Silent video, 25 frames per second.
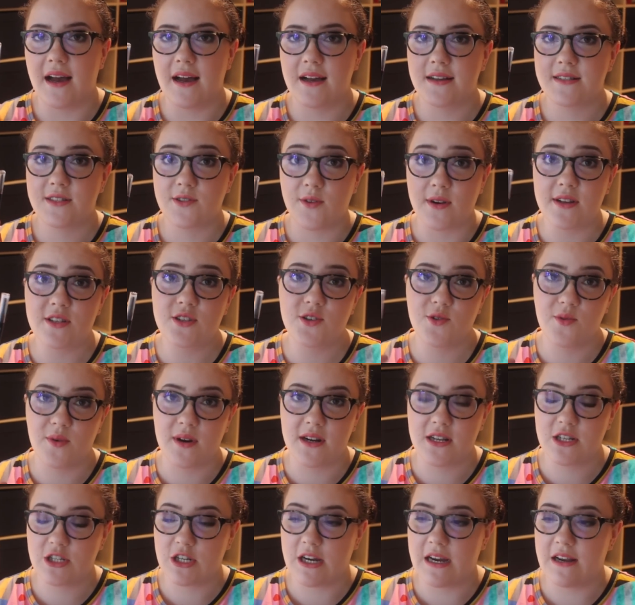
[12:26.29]
So I do
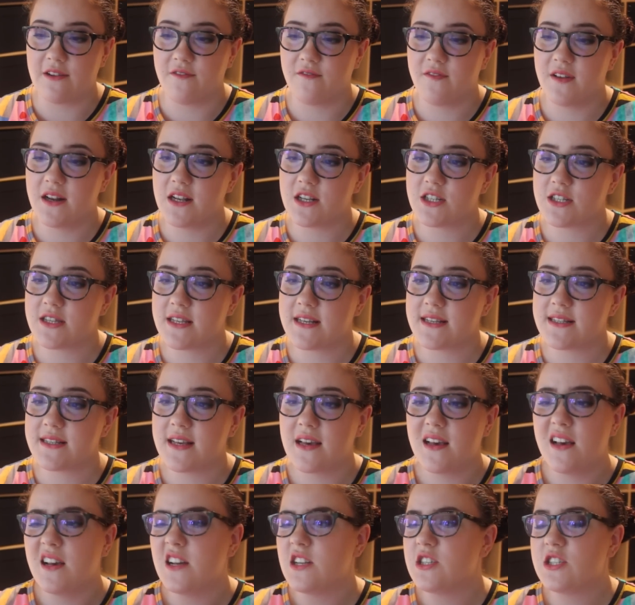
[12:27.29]
want to try and finish this
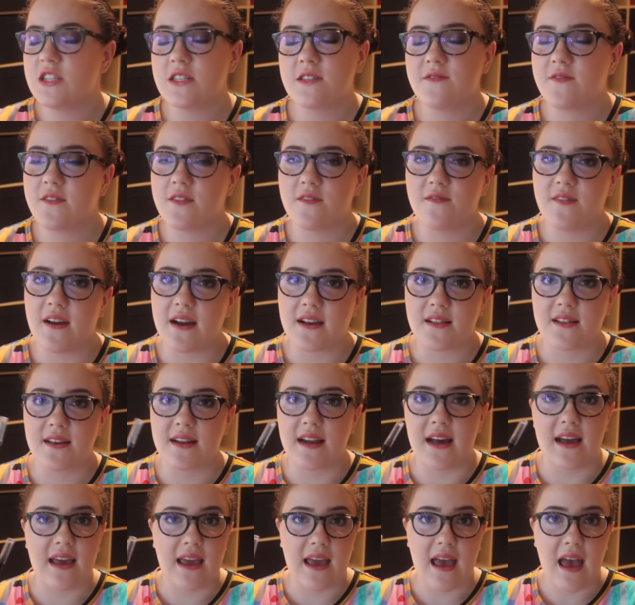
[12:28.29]
just for the fact that
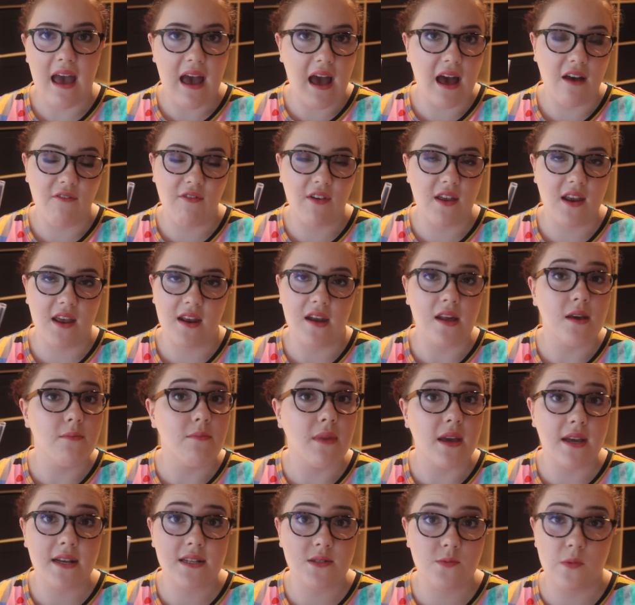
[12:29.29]
I have it and I
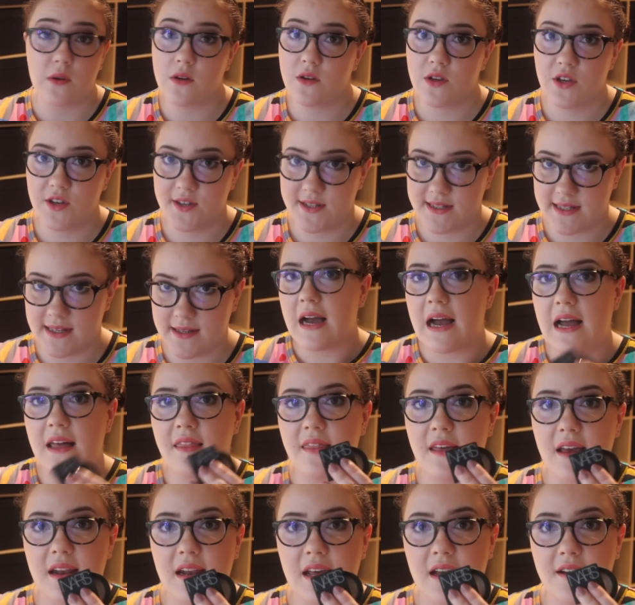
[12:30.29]
may as well use it. I
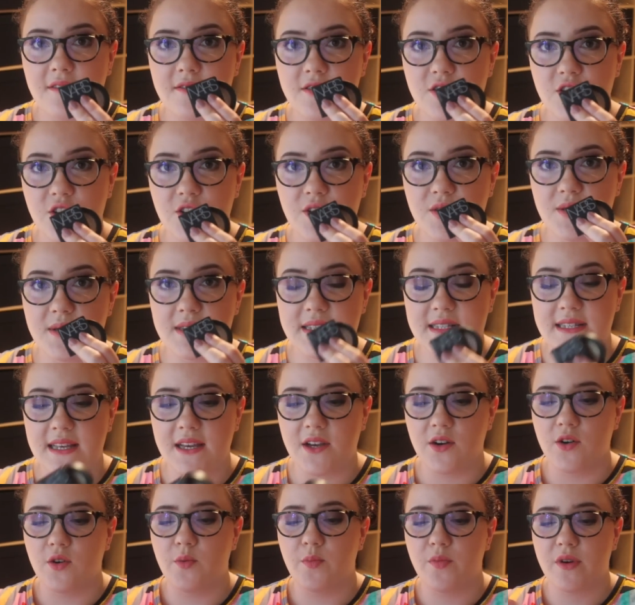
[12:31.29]
then have 2
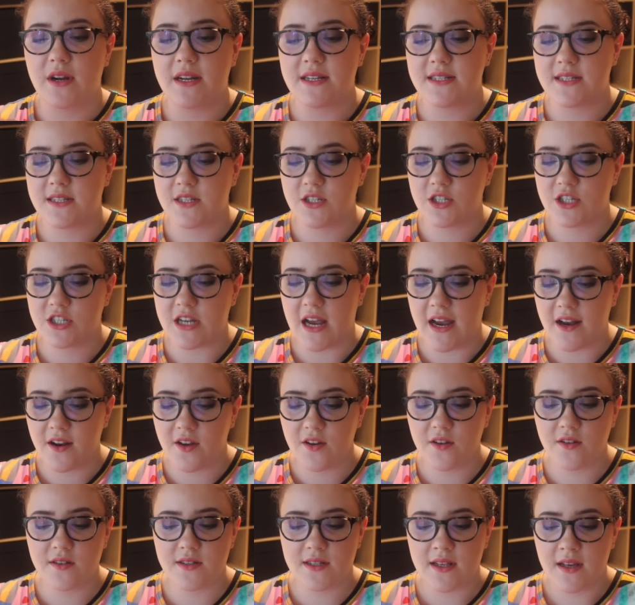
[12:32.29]
single pressed
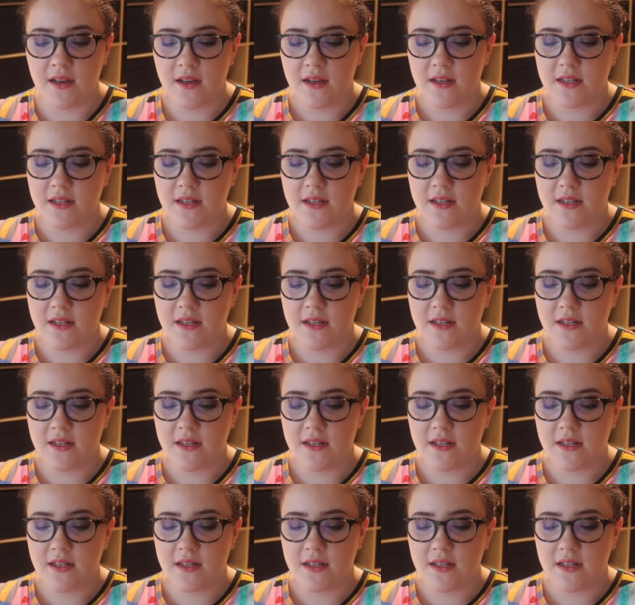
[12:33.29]
shadows.